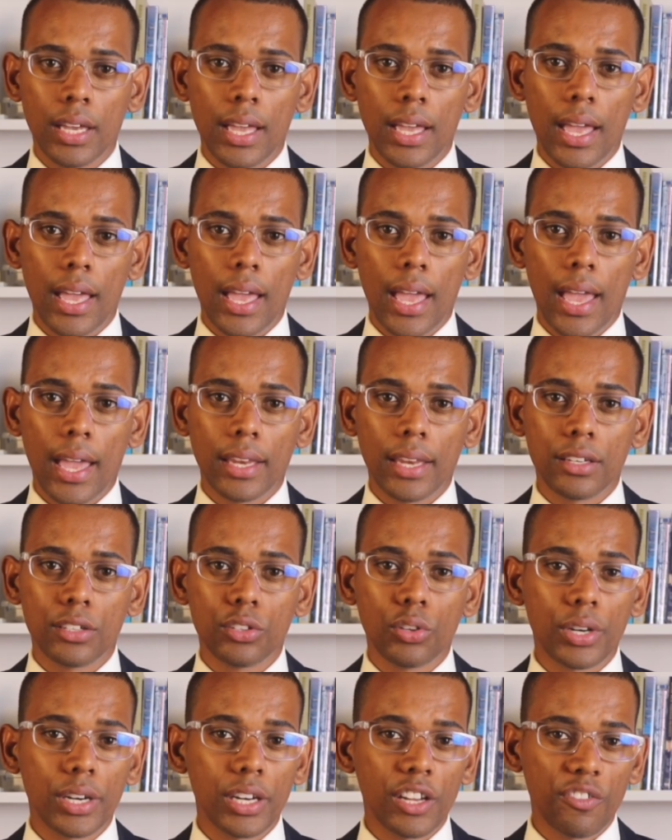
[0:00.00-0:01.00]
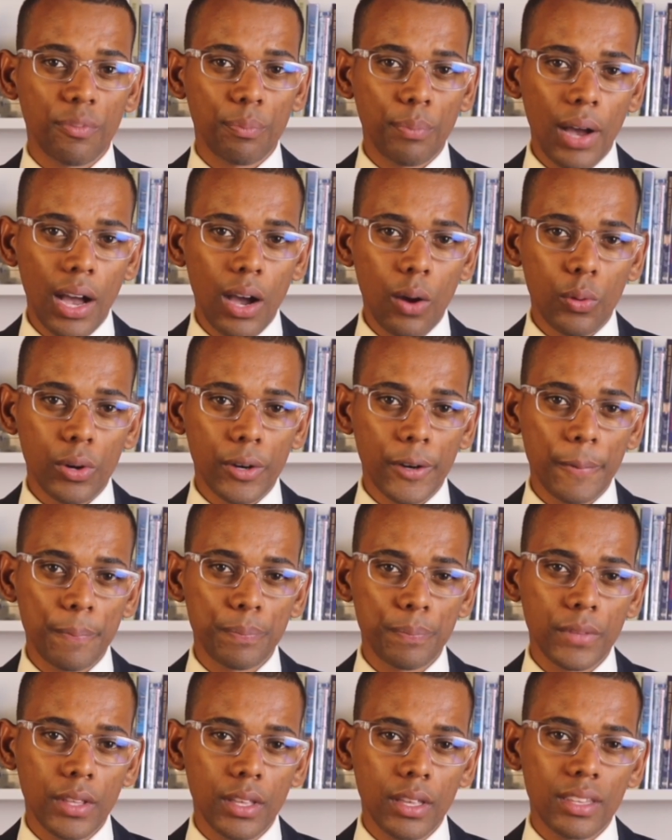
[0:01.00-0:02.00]
and not enough power,
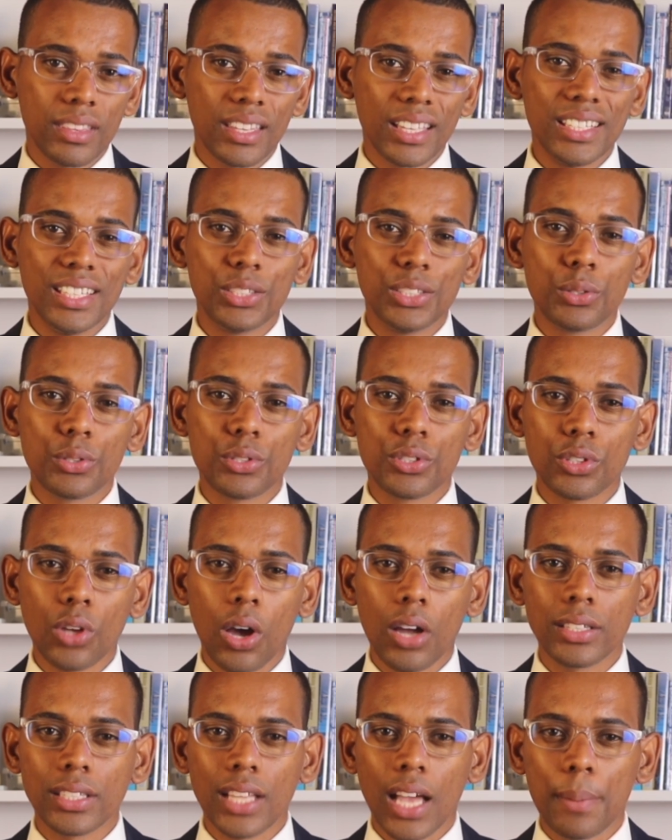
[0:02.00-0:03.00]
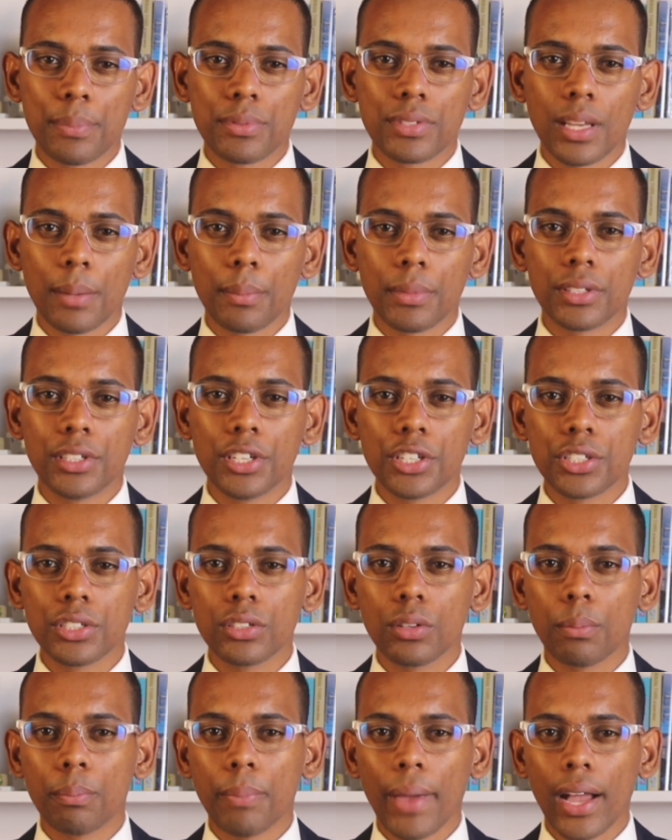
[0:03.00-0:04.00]
they need to start up some
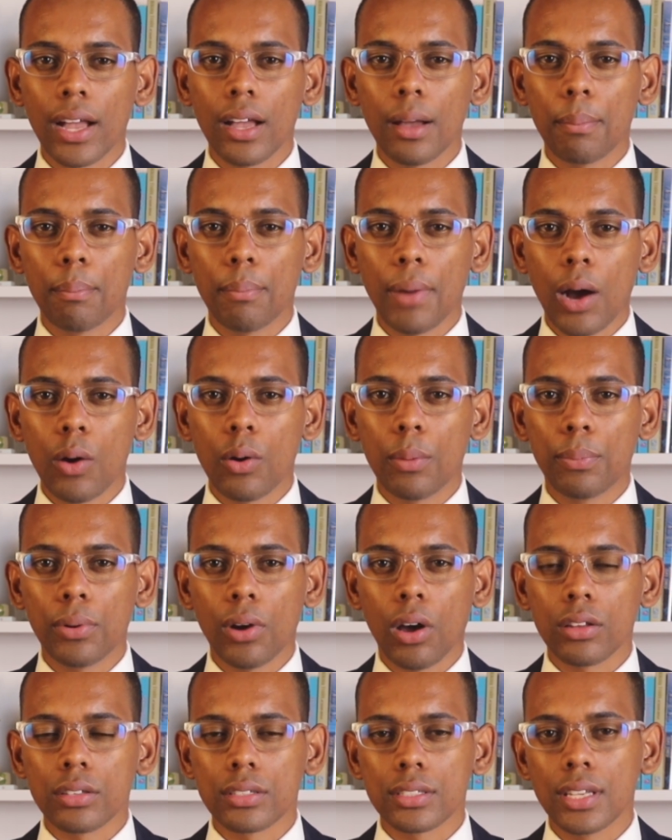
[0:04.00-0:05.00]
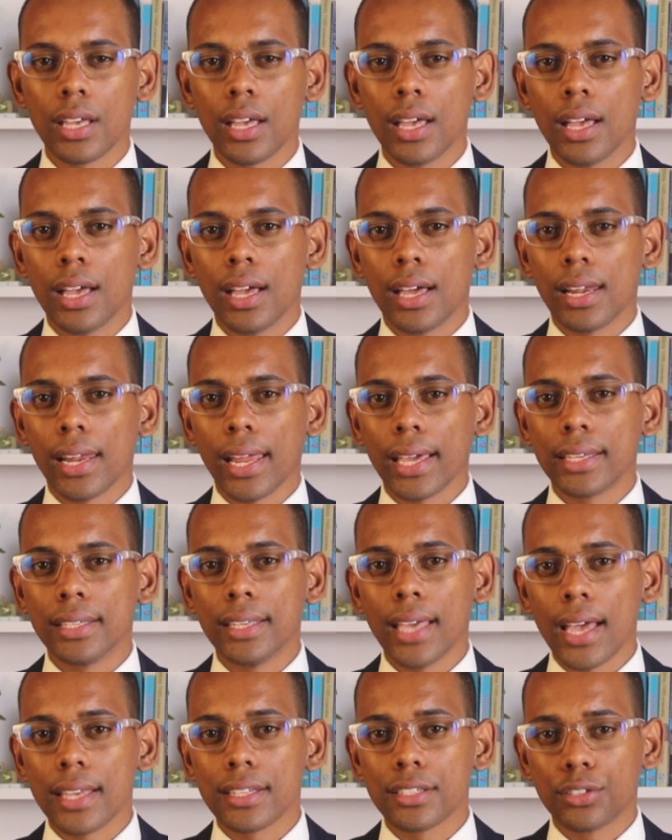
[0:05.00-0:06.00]
additional backup power plants like
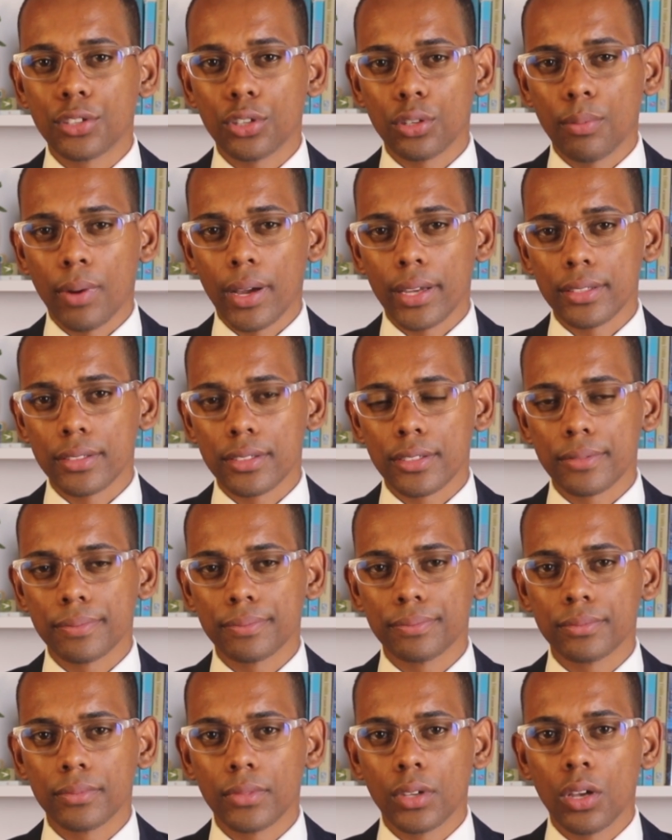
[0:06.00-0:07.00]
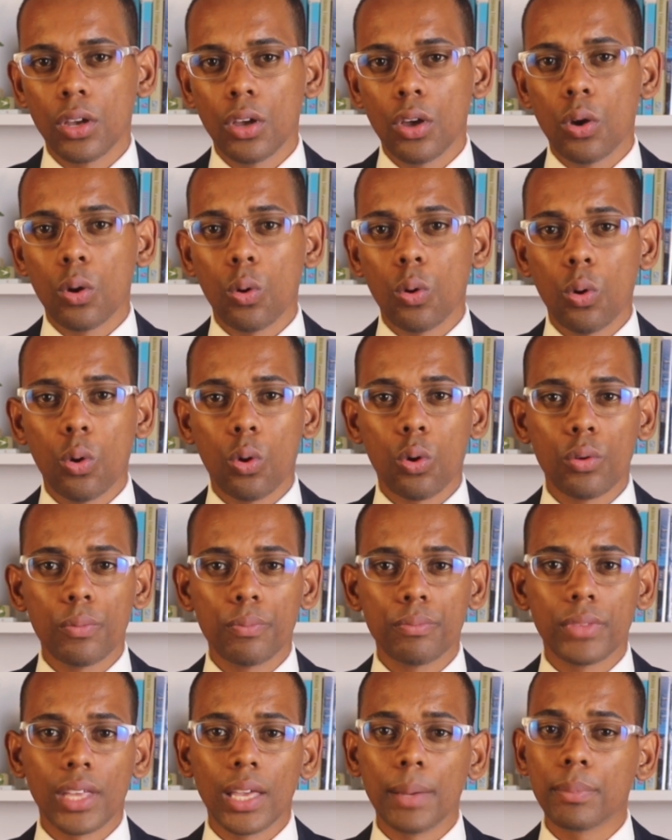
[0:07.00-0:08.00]
gas turbines. Or
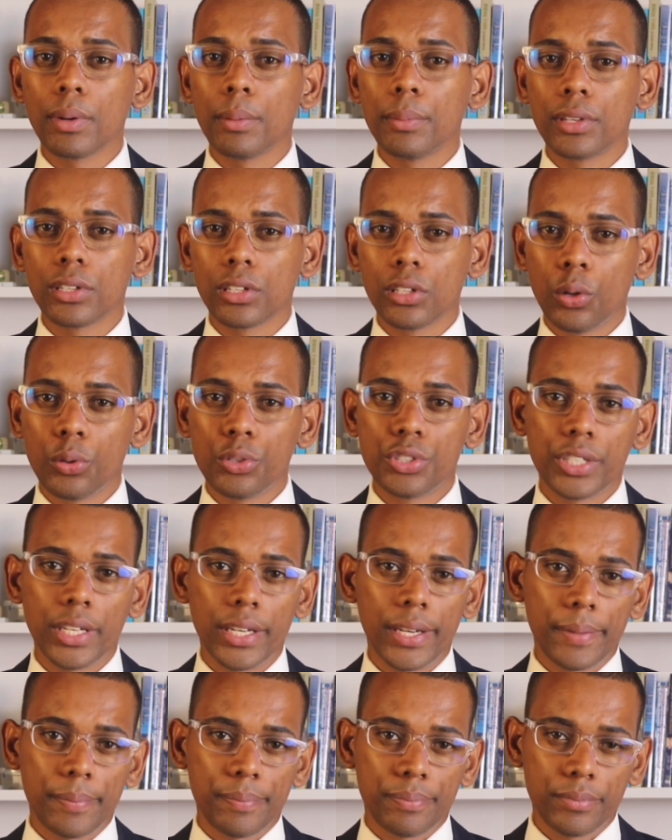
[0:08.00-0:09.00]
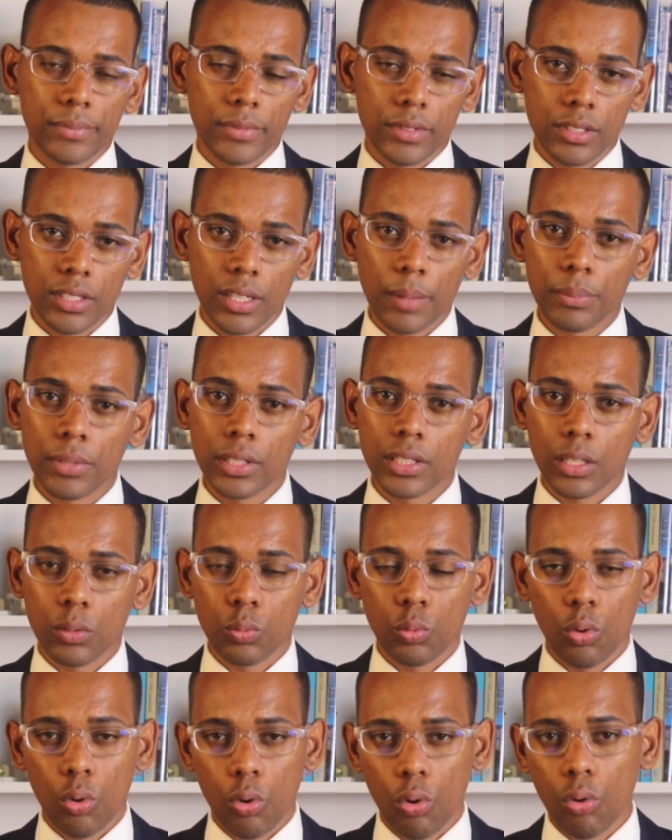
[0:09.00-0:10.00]
they implement load shedding, something that
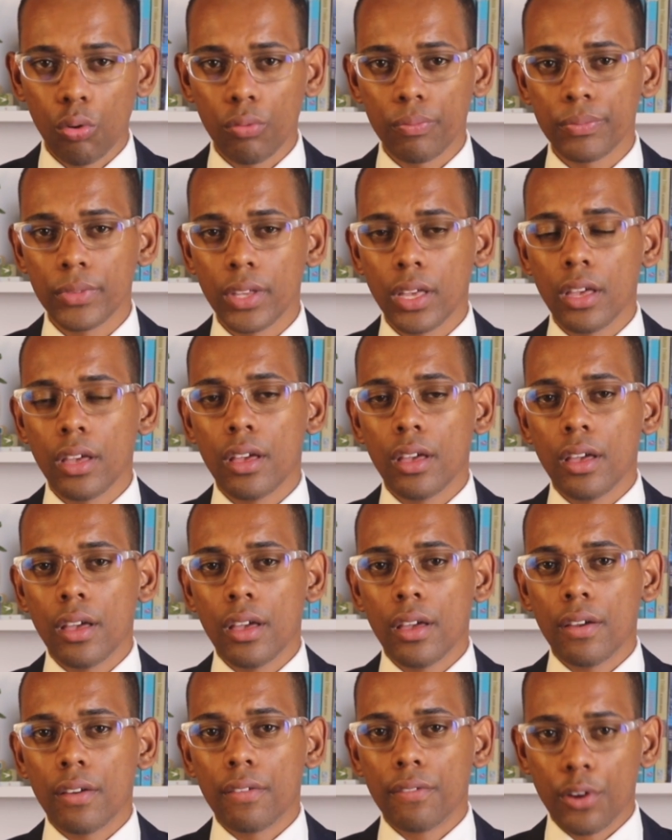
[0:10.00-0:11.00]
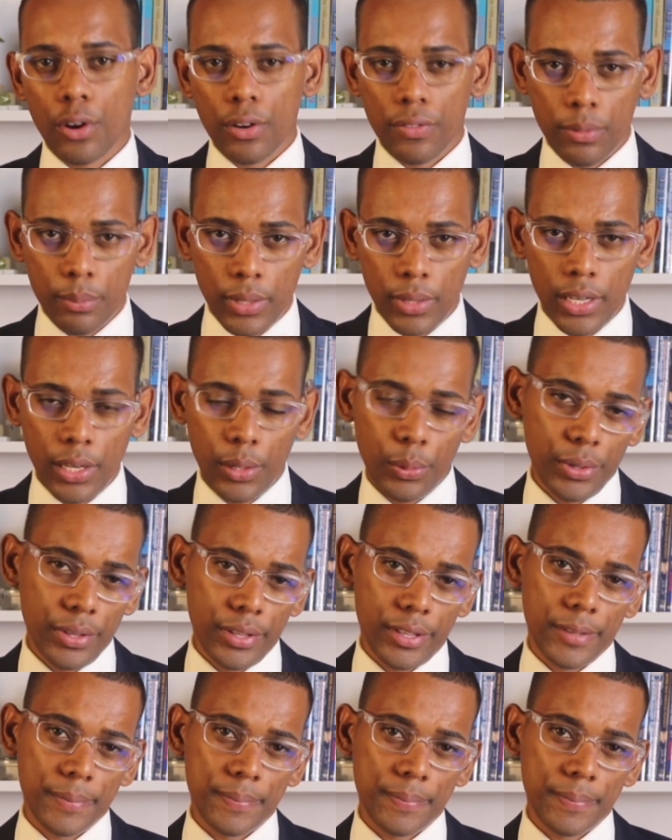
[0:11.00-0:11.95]
we're all very familiar with.